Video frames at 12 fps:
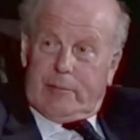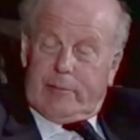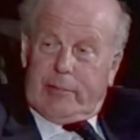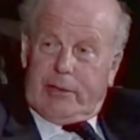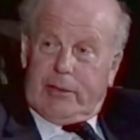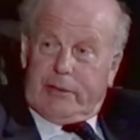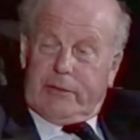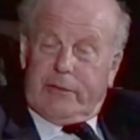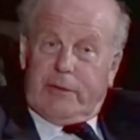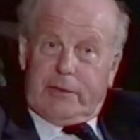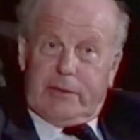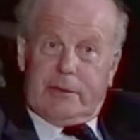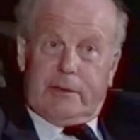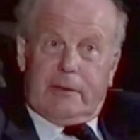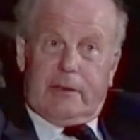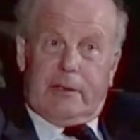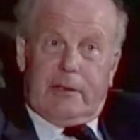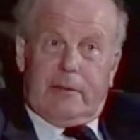because of this
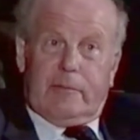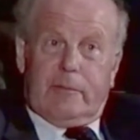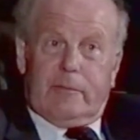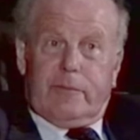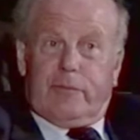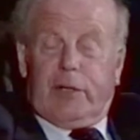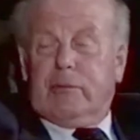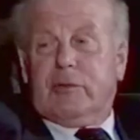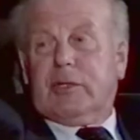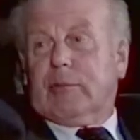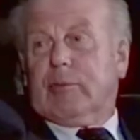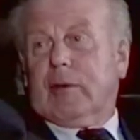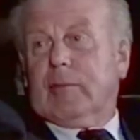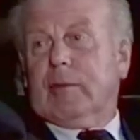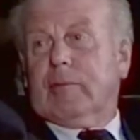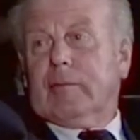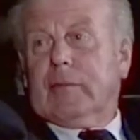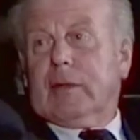frequency problem.
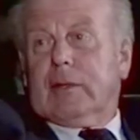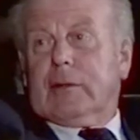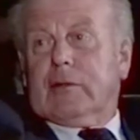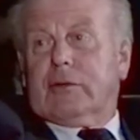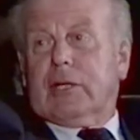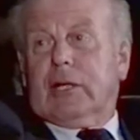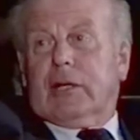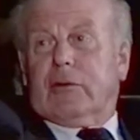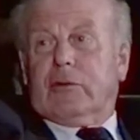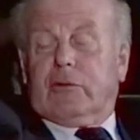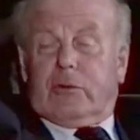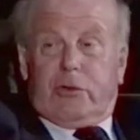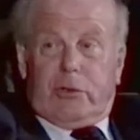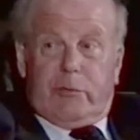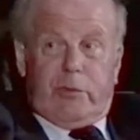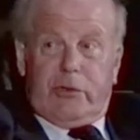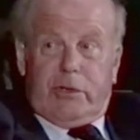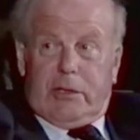You certainly couldn't record
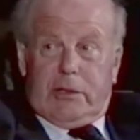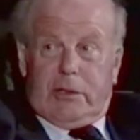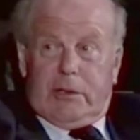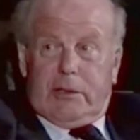music on it.